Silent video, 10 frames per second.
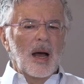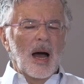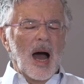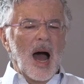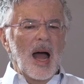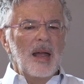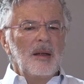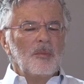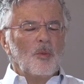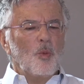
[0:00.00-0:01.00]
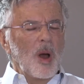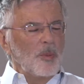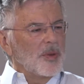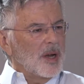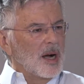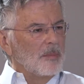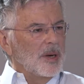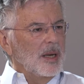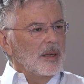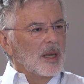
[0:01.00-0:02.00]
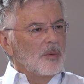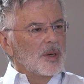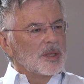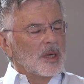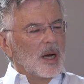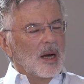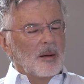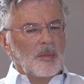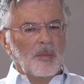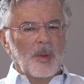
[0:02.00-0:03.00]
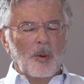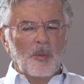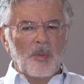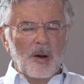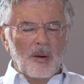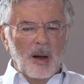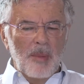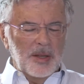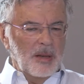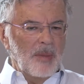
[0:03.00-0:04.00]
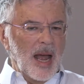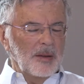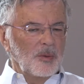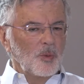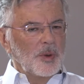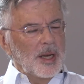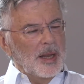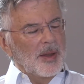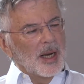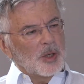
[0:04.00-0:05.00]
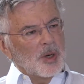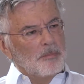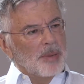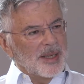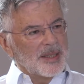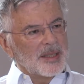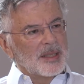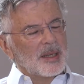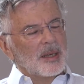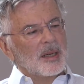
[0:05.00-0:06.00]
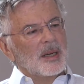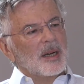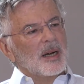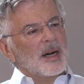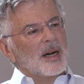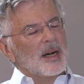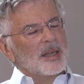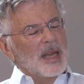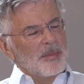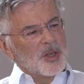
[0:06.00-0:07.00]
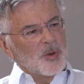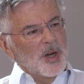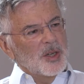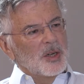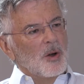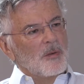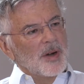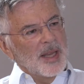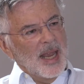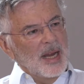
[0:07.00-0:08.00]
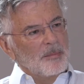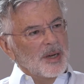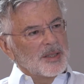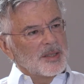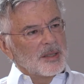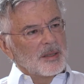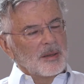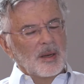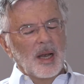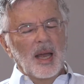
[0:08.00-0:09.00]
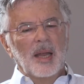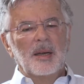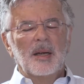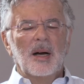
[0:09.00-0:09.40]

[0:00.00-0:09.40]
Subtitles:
I went with a company that was there. I met them when they did the electric bus demonstration over at the Cada Bus, and